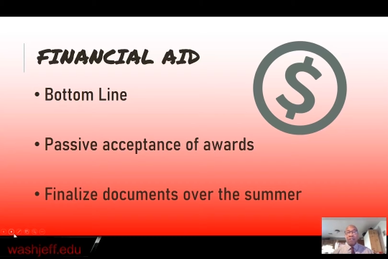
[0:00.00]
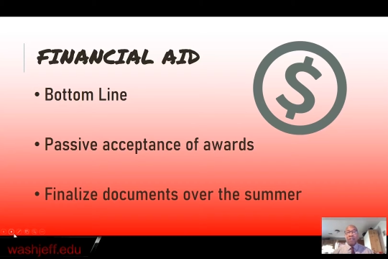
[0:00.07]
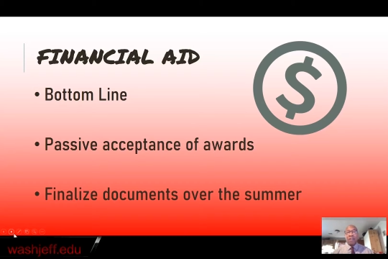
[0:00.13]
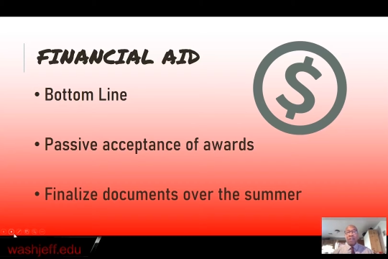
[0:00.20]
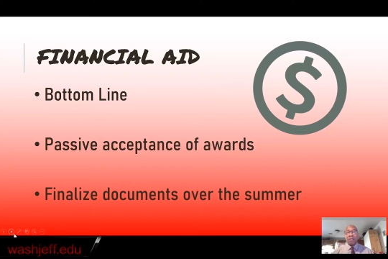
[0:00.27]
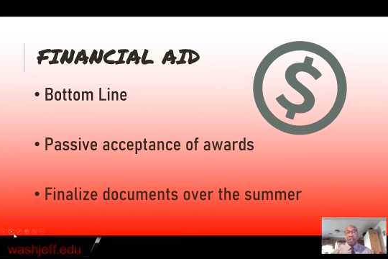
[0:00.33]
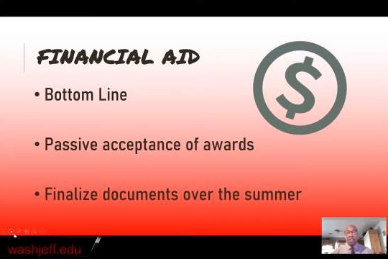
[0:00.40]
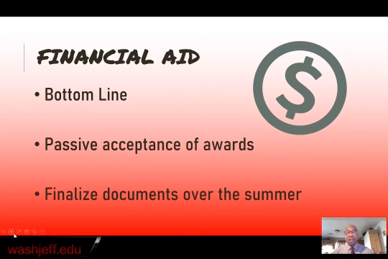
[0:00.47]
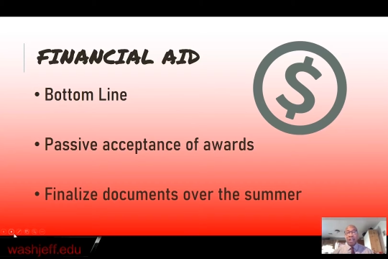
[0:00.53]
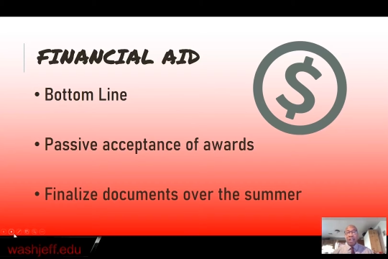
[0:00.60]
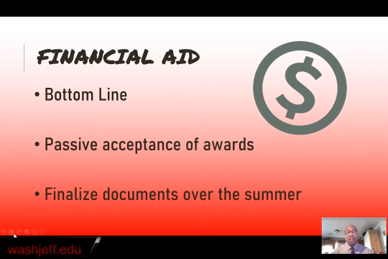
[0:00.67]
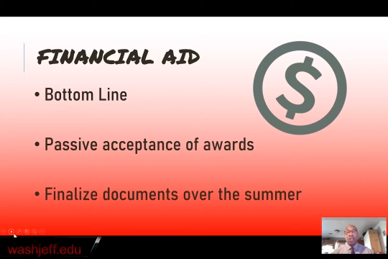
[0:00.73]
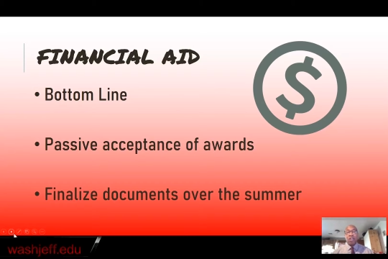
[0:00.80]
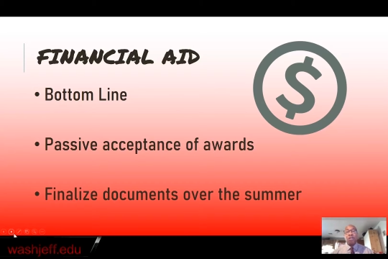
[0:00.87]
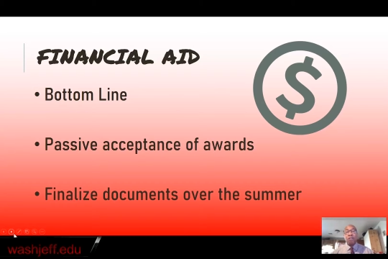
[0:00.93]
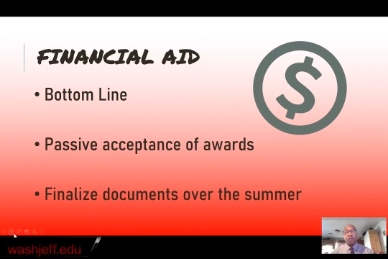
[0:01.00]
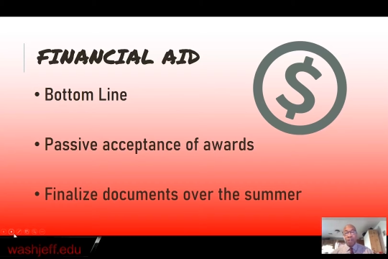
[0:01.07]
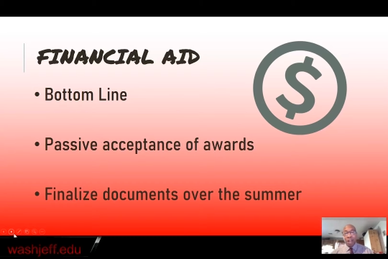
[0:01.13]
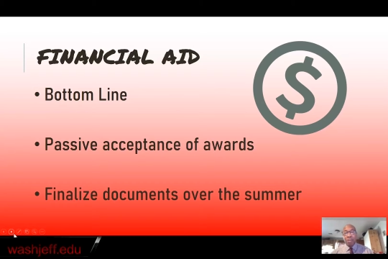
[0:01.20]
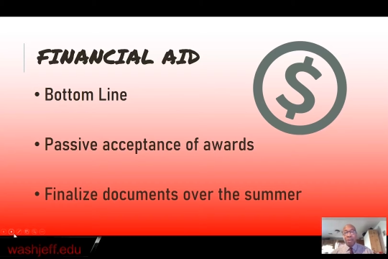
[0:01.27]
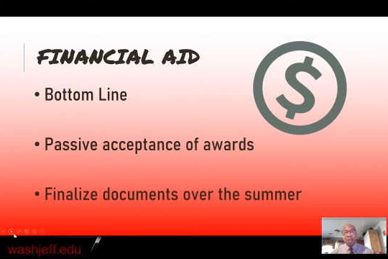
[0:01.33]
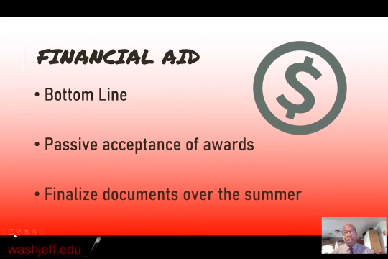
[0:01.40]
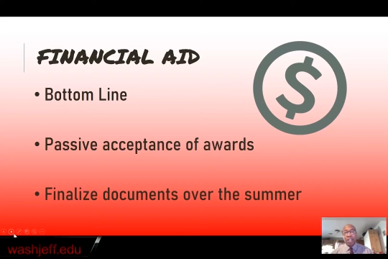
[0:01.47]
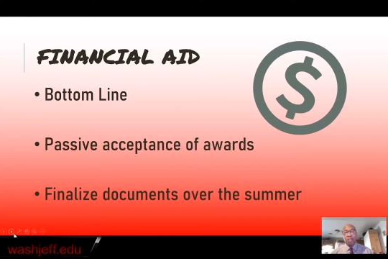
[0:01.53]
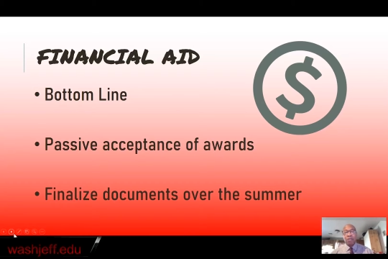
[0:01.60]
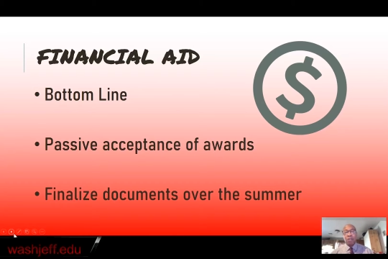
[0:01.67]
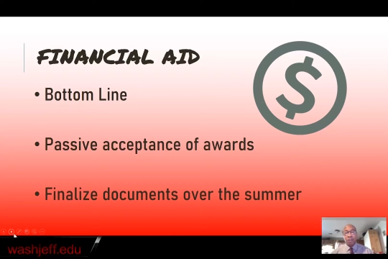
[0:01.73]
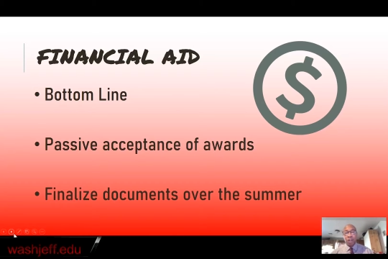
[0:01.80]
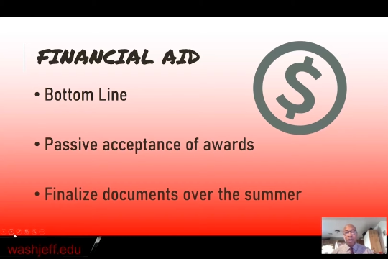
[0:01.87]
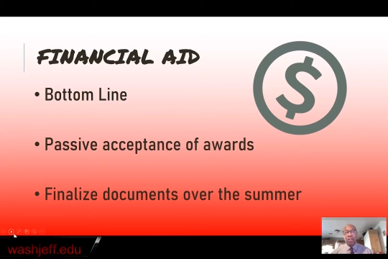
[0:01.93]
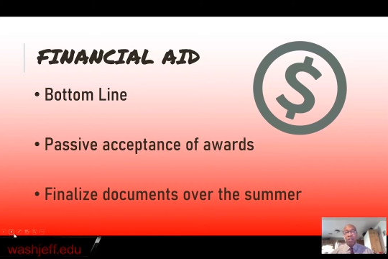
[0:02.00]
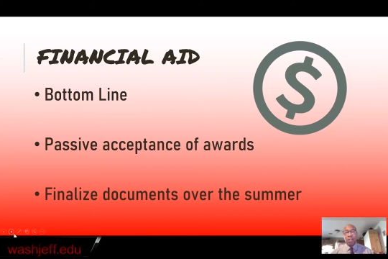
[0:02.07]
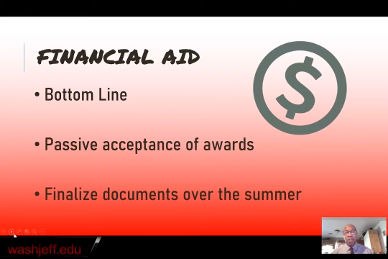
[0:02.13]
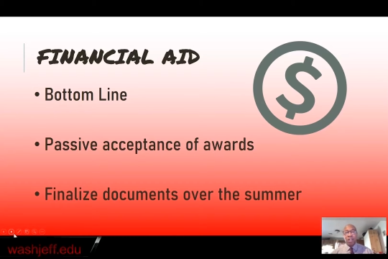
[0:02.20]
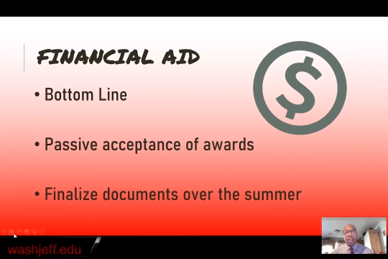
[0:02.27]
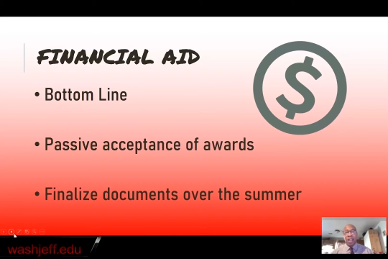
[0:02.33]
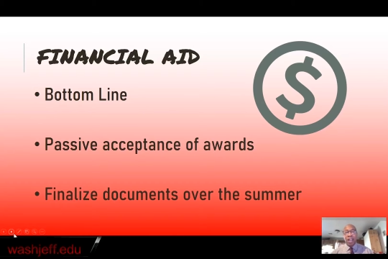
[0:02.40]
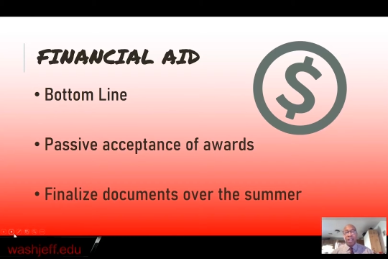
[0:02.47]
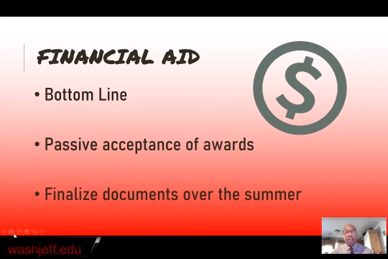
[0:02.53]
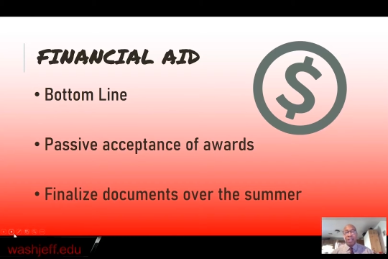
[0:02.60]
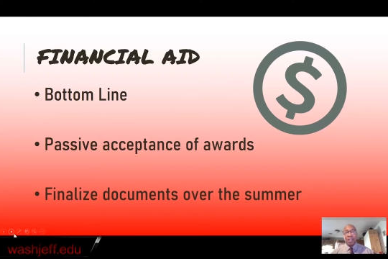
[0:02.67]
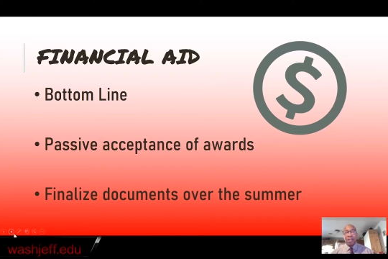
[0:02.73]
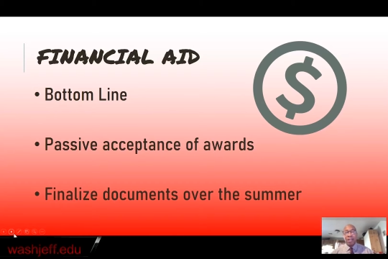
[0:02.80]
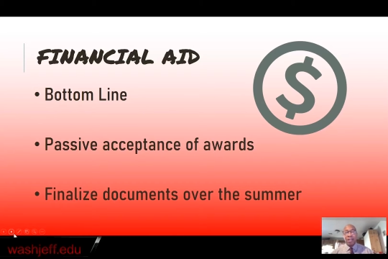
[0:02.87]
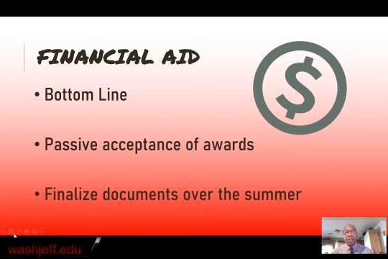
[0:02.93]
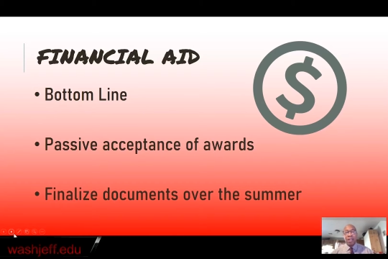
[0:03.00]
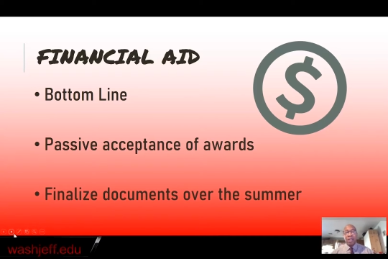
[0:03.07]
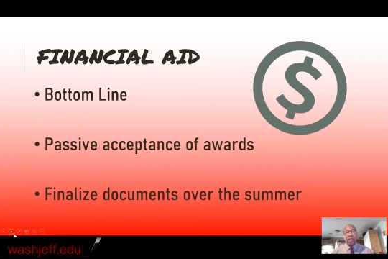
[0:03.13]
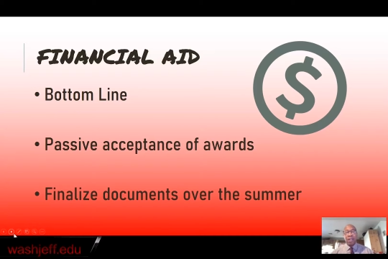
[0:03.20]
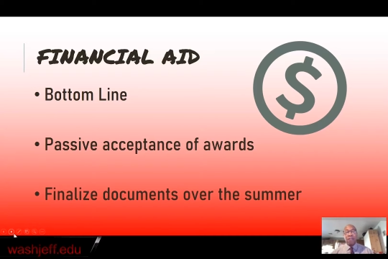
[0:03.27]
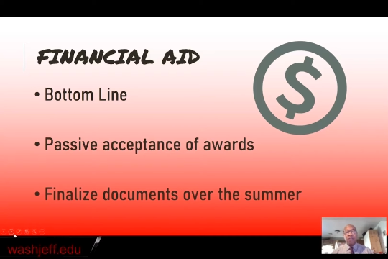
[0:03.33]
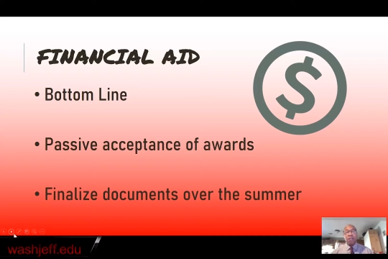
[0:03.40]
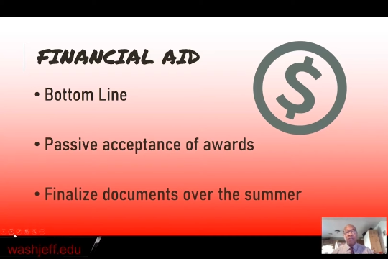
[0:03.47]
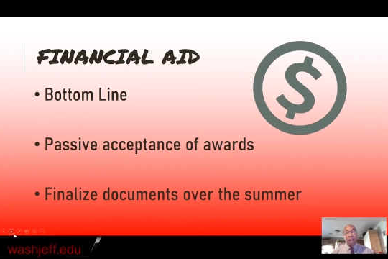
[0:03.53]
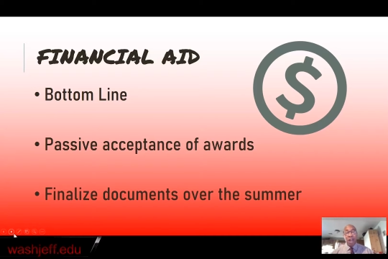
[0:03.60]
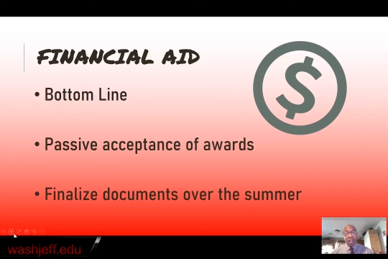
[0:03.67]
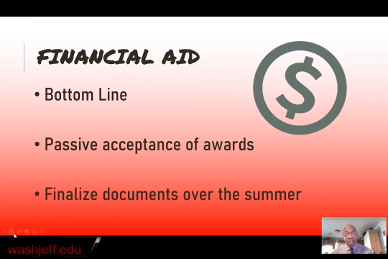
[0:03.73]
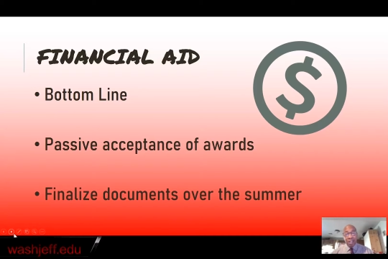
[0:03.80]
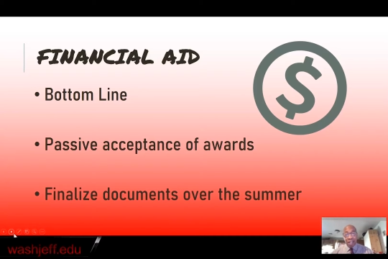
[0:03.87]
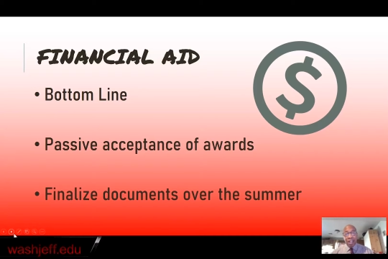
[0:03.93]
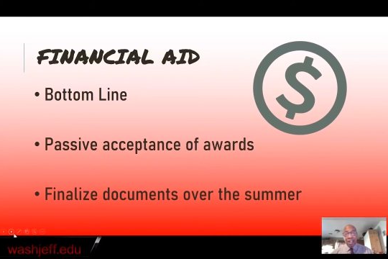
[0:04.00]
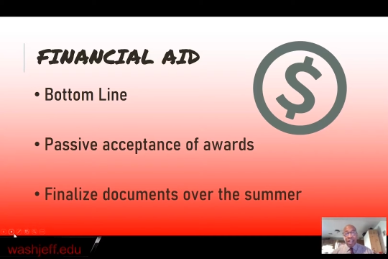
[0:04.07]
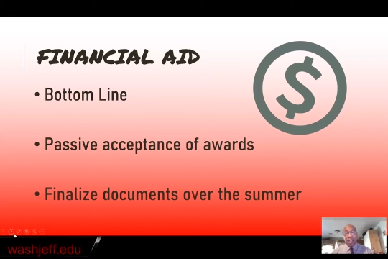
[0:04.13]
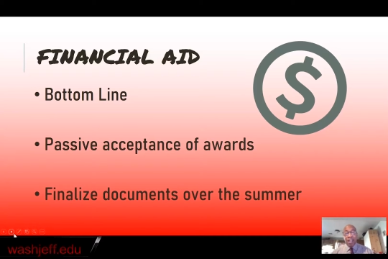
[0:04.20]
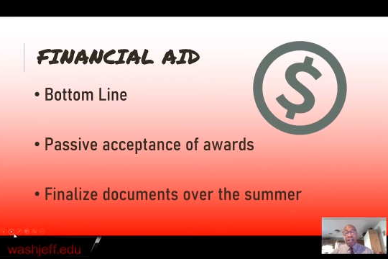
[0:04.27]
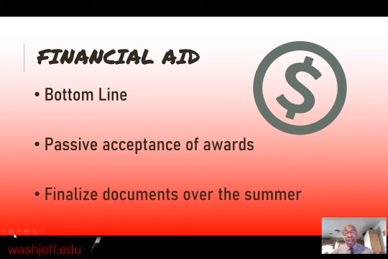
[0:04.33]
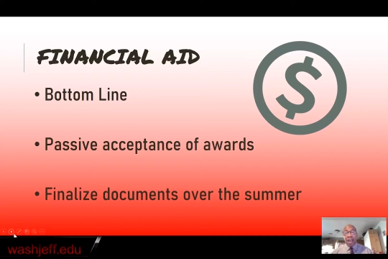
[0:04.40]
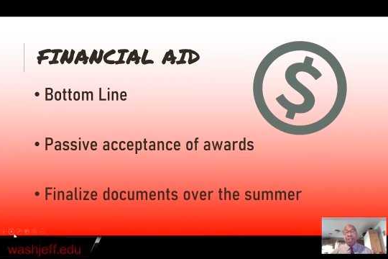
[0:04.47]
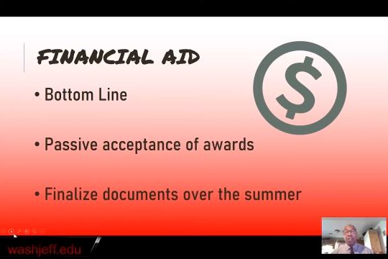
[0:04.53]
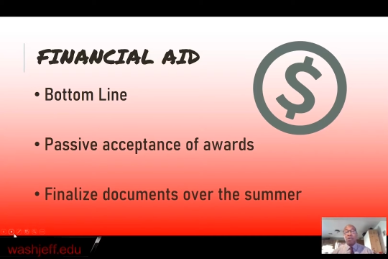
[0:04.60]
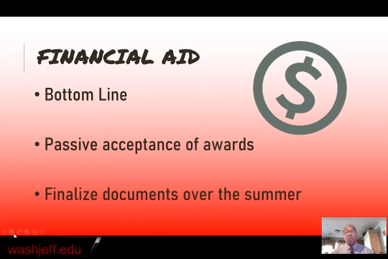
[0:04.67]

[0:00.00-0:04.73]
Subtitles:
(no speaker visible)